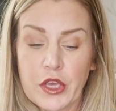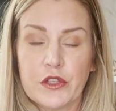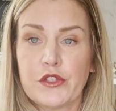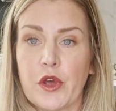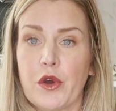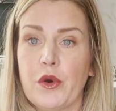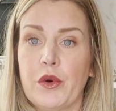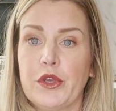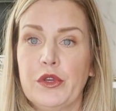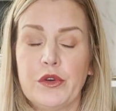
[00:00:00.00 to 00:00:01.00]

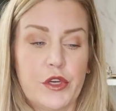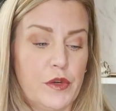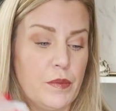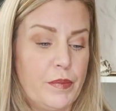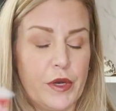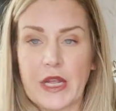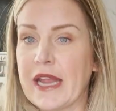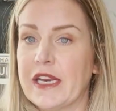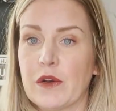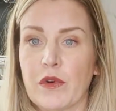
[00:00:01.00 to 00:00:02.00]
So you could put, I
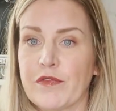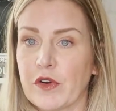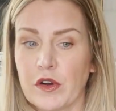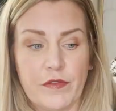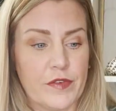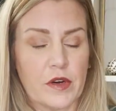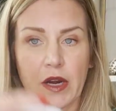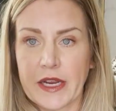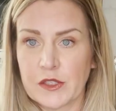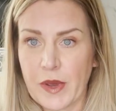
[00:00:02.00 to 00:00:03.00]
need a referral for
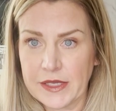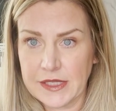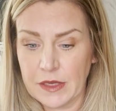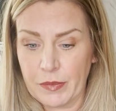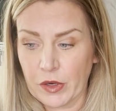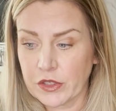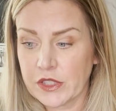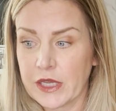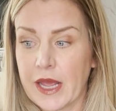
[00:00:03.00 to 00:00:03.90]
XYZ person,